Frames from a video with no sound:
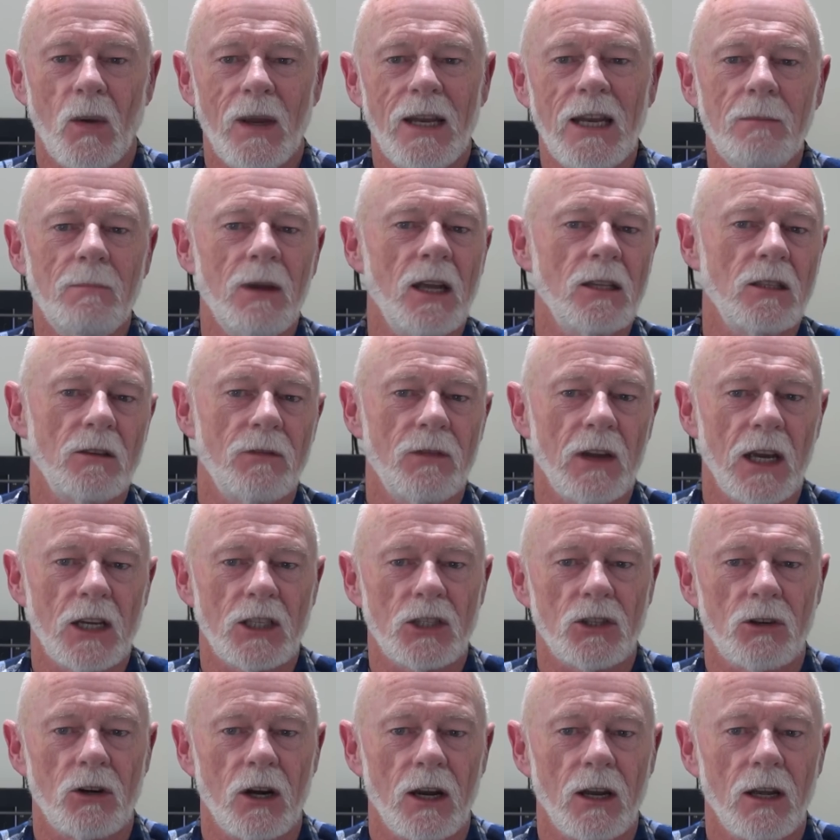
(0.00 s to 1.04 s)
any
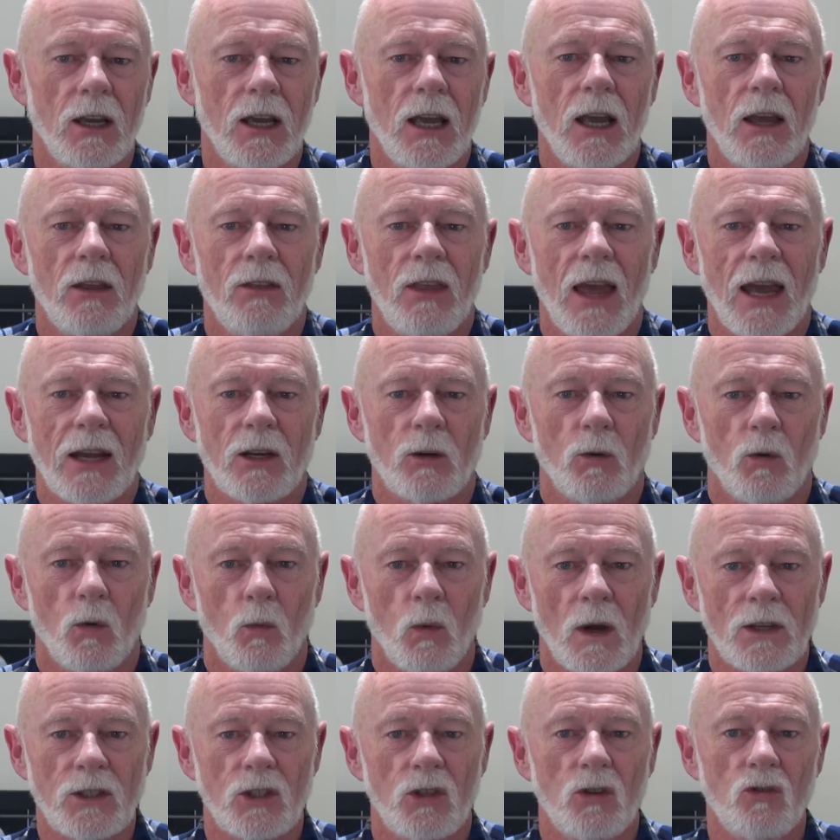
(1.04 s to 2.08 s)
manufacturer that
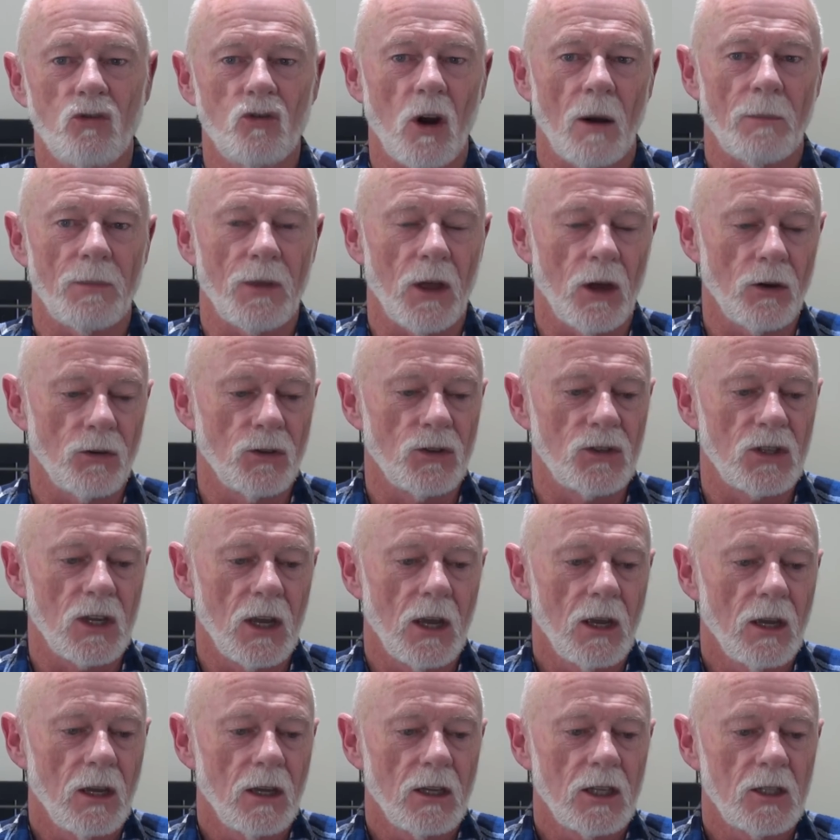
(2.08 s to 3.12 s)
once you drop those
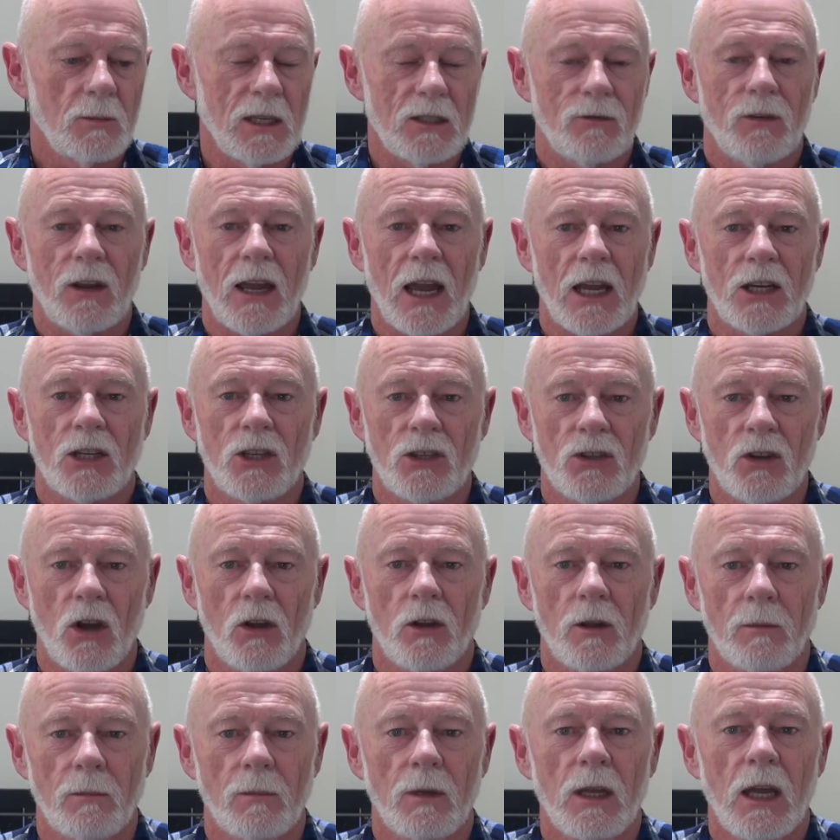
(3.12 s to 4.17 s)
specifications on
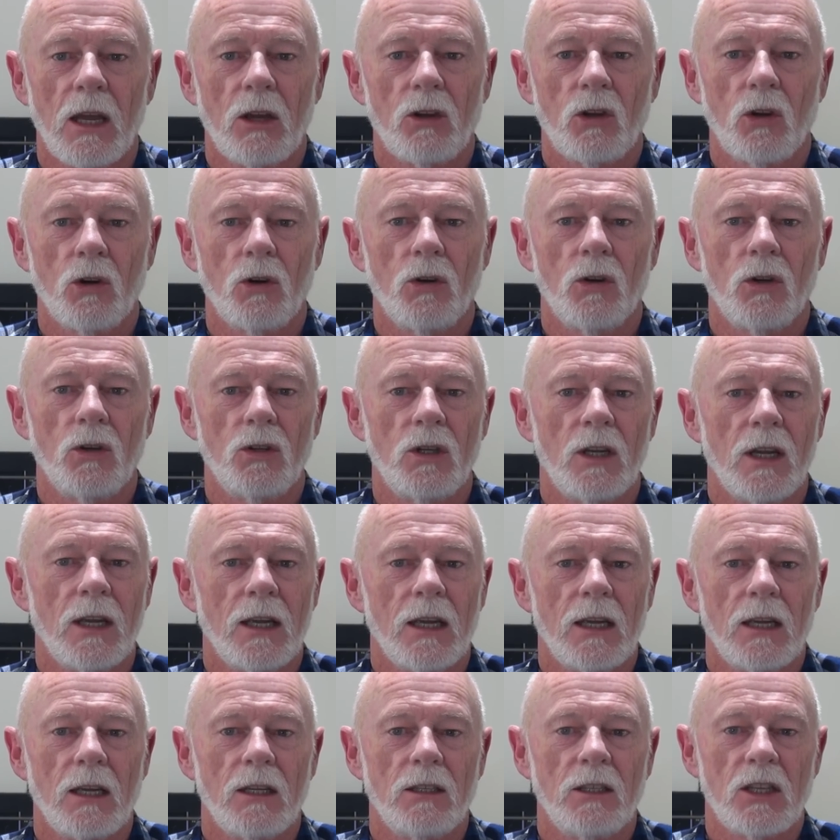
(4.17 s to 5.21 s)
them could
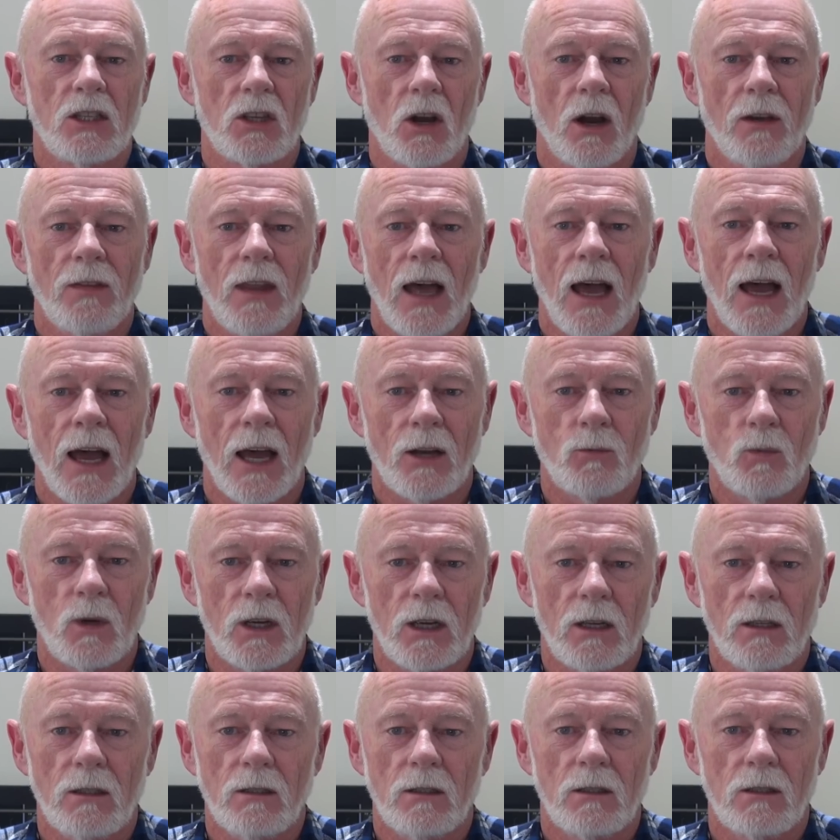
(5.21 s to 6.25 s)
design the
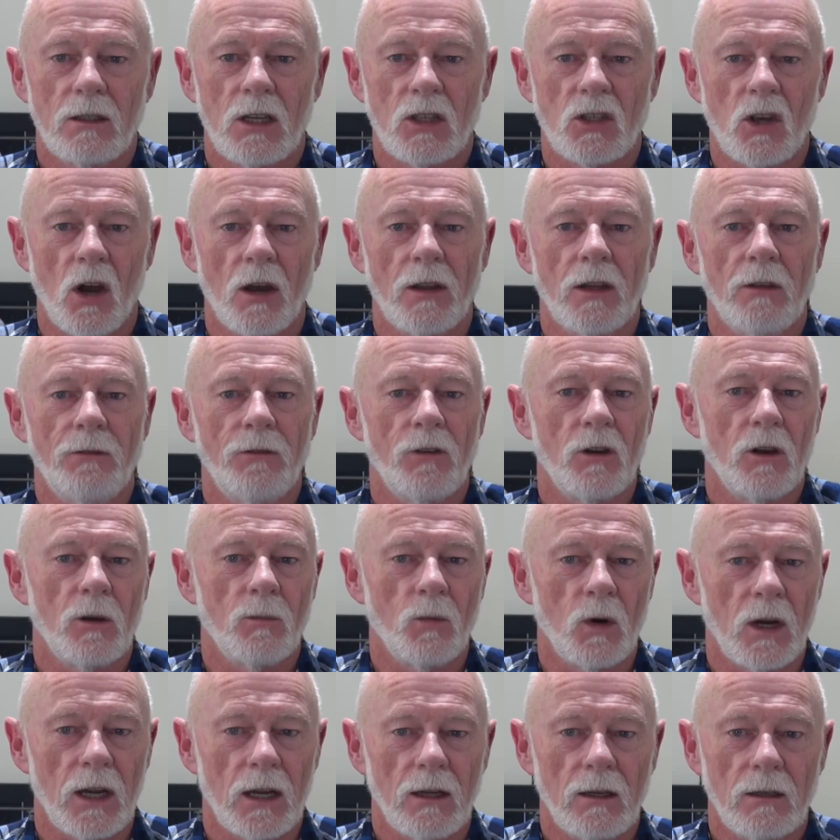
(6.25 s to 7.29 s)
hardware, design the
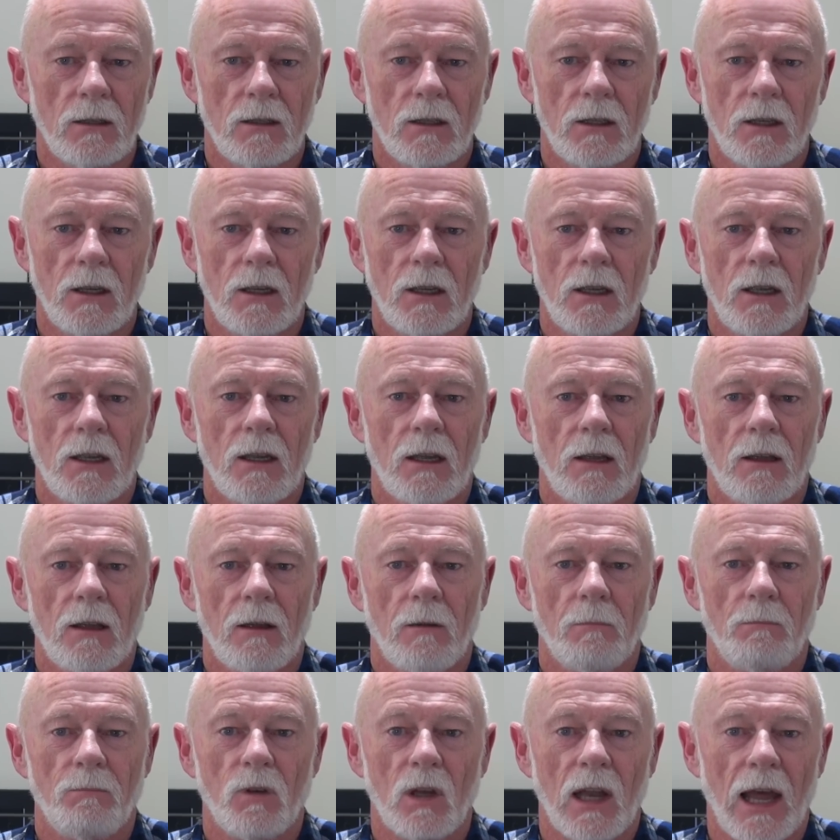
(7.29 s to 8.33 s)
firmware,
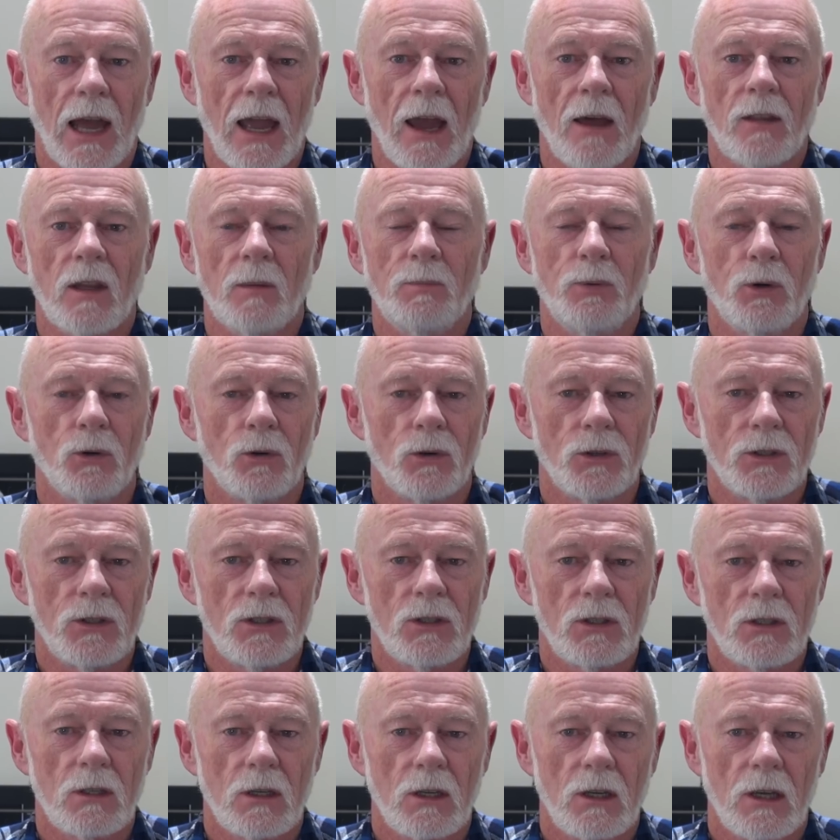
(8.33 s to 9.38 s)
lay out the
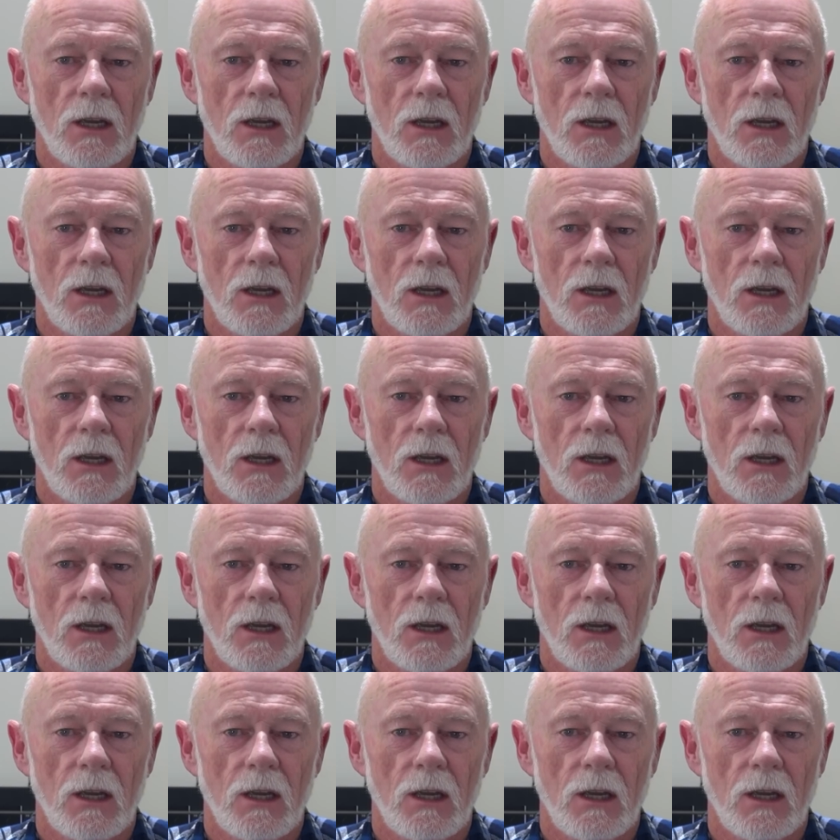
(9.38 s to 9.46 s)
boards,